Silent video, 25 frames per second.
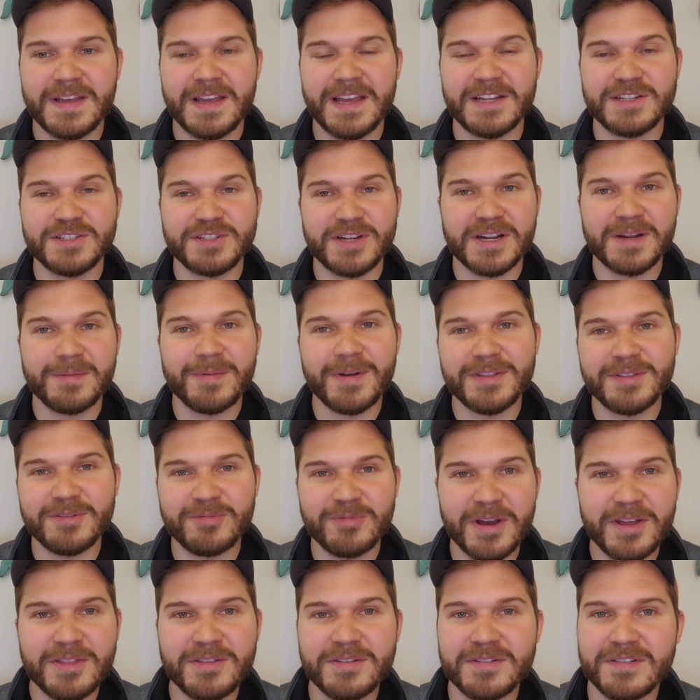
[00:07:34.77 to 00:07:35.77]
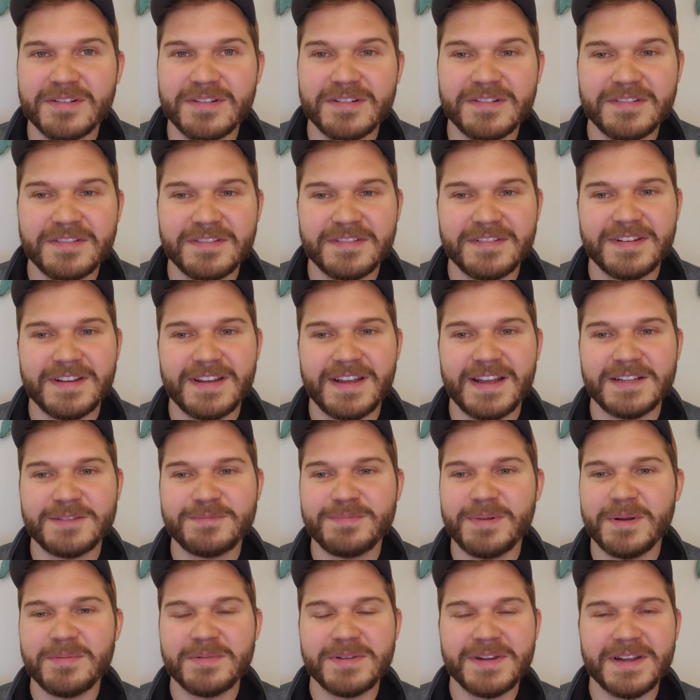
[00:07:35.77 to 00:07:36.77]
and talk about the weather, it's
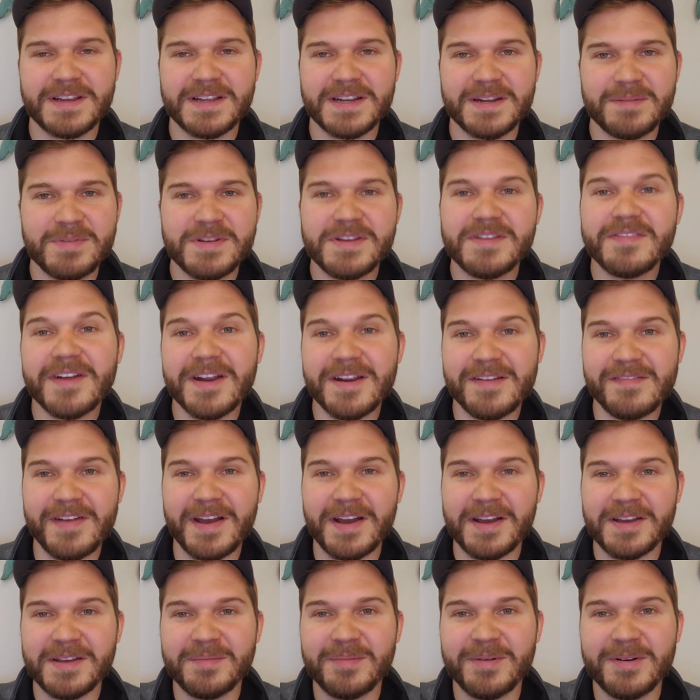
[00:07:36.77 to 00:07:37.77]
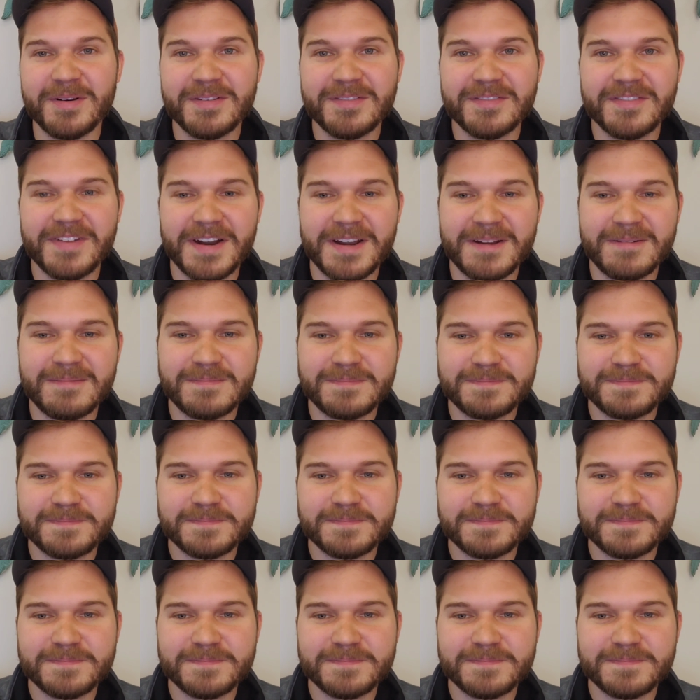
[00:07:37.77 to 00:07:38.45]
probably not going to be very valuable, right?